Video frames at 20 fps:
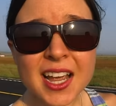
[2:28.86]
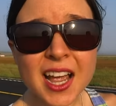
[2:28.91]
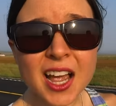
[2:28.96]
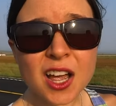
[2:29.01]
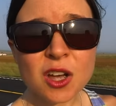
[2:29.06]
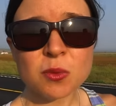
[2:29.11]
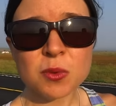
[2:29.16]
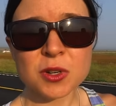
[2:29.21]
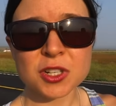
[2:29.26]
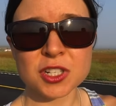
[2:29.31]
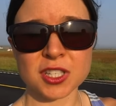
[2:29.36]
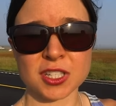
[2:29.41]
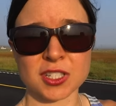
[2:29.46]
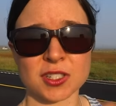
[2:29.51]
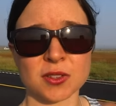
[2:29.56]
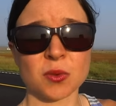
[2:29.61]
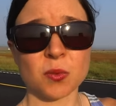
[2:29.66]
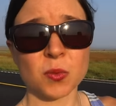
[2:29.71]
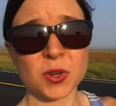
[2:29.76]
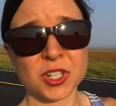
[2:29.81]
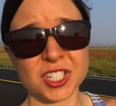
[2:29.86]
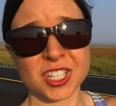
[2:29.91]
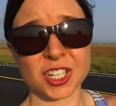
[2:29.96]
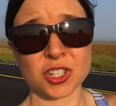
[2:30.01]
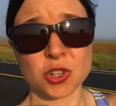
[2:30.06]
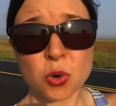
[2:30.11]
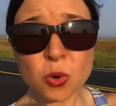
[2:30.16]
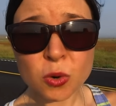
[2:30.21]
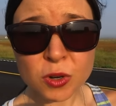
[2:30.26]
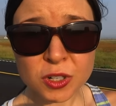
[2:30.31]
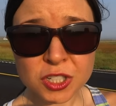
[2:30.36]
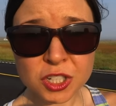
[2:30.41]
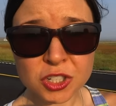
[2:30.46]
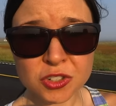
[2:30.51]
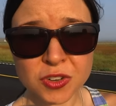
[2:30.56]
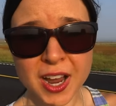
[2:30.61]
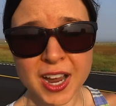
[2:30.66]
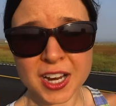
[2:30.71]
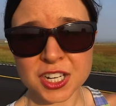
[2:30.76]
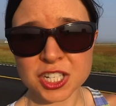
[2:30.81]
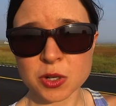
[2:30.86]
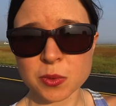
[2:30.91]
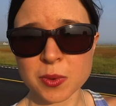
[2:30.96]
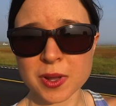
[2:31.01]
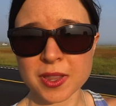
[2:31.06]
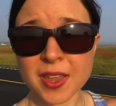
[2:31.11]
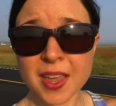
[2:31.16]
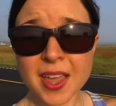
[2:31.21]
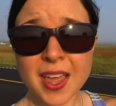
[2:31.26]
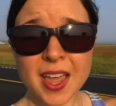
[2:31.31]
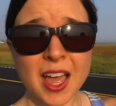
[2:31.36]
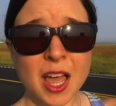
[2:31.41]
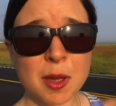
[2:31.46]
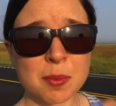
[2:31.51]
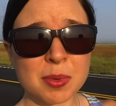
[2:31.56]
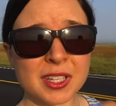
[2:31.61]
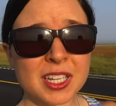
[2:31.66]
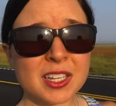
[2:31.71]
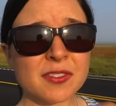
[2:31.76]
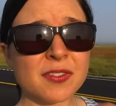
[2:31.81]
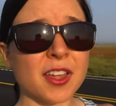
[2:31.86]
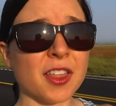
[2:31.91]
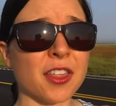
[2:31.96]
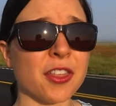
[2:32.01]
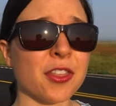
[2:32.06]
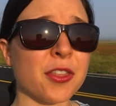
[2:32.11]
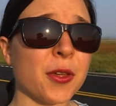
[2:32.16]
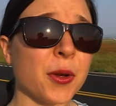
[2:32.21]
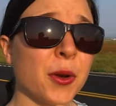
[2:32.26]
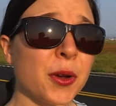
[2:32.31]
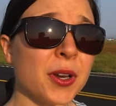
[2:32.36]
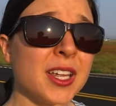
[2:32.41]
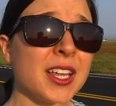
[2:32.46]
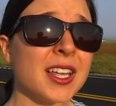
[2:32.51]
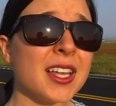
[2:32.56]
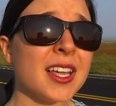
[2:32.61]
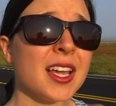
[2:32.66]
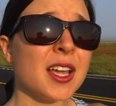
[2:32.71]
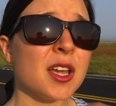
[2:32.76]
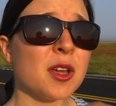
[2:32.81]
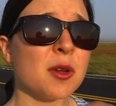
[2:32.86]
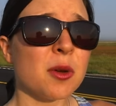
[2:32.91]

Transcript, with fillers: town, which is a tourist attraction with, I believe, like 30